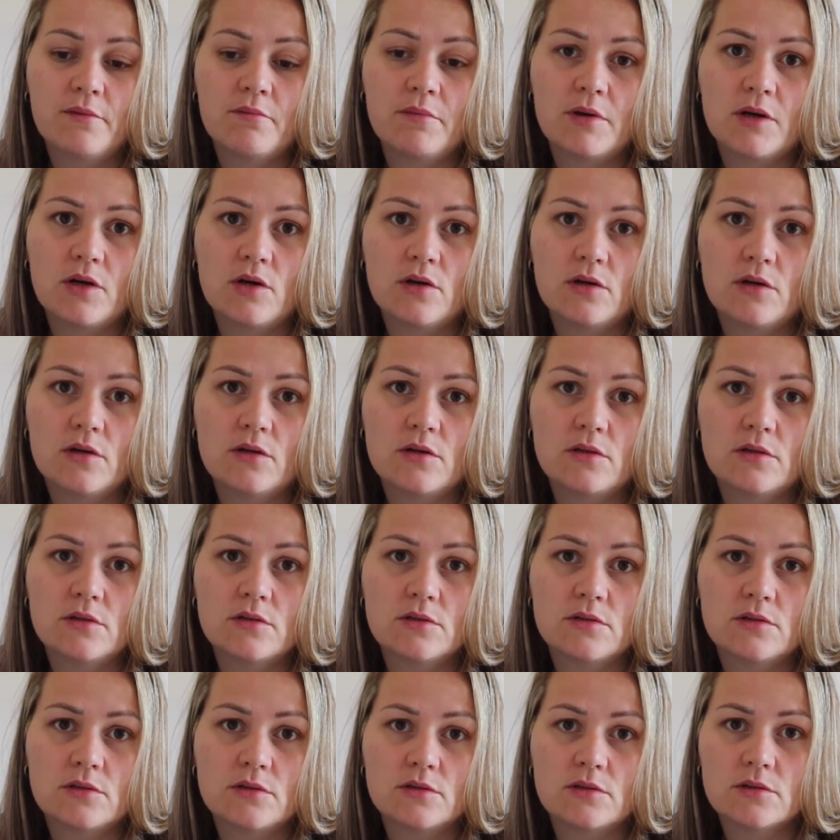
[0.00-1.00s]

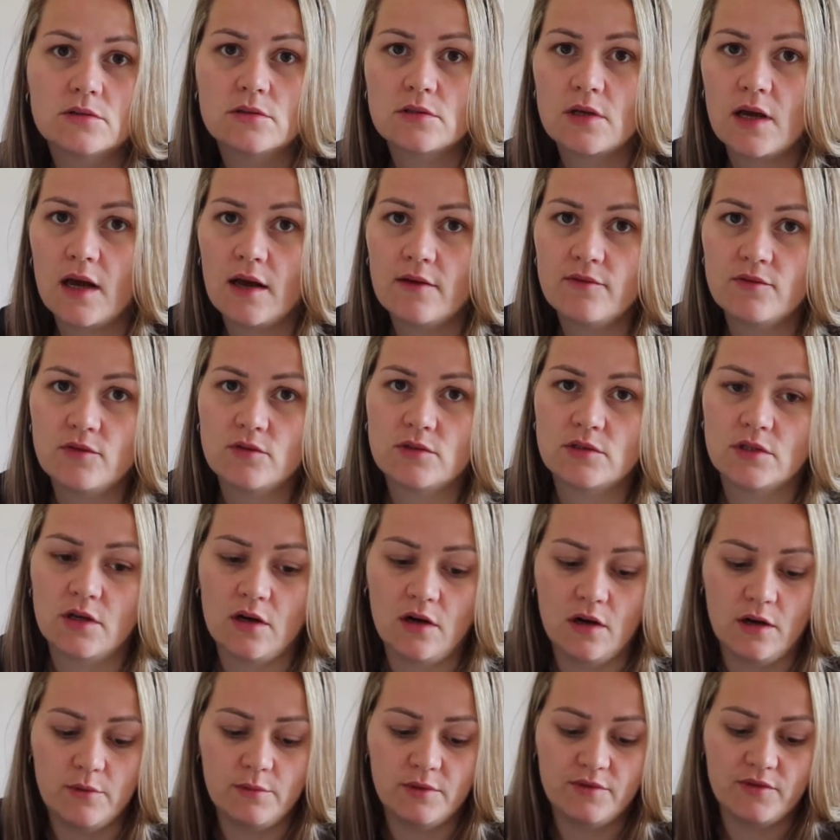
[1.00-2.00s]
Because I have got
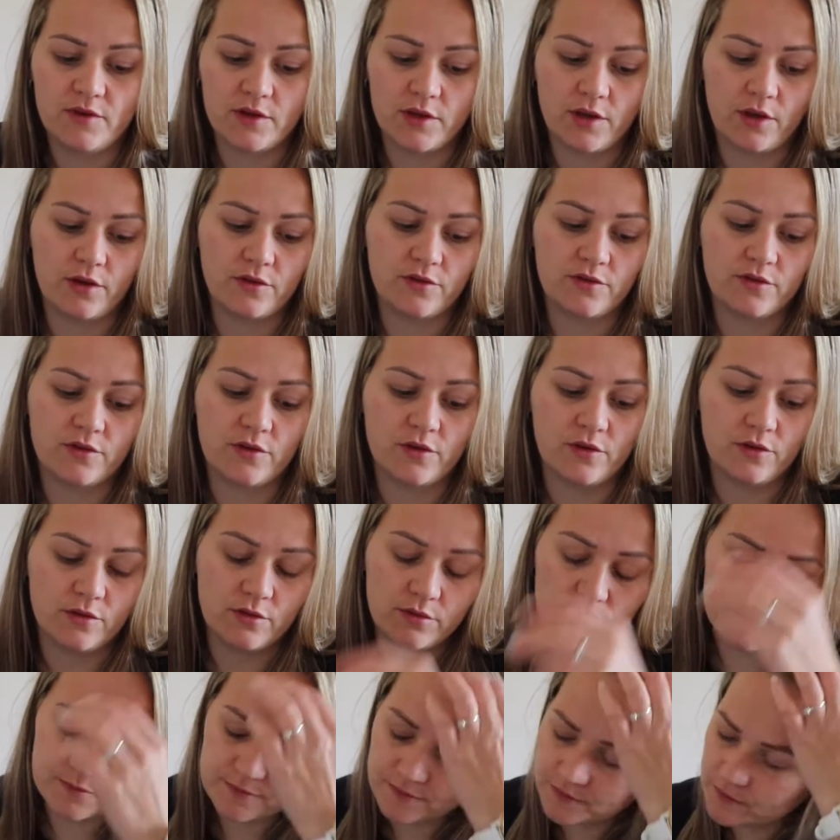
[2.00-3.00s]
time if I go soon.